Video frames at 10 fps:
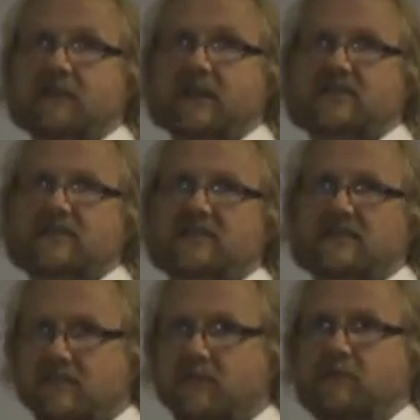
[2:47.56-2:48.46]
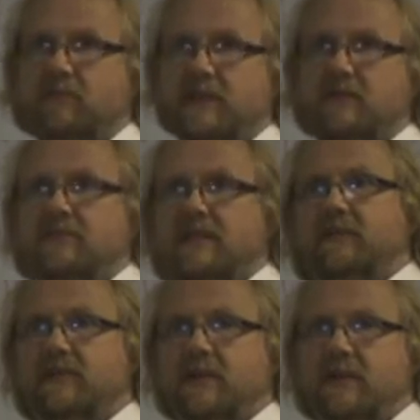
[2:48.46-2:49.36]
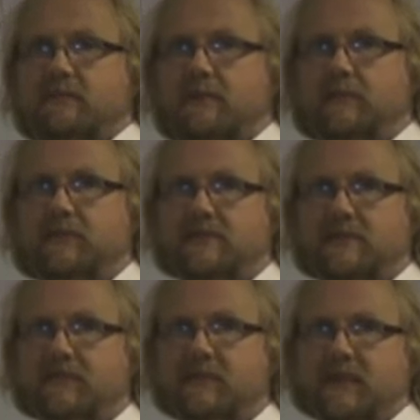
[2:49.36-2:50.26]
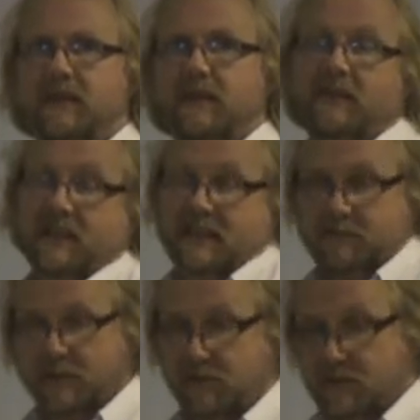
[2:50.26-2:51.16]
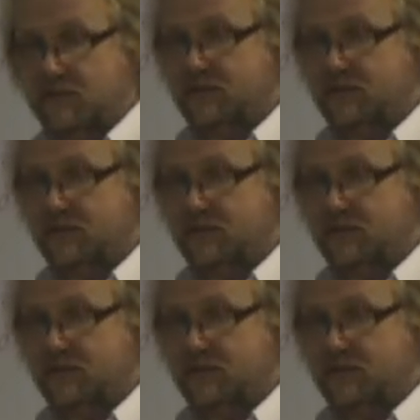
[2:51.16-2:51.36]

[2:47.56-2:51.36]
reaction occurs. You don't normally use that for preparative things, but you could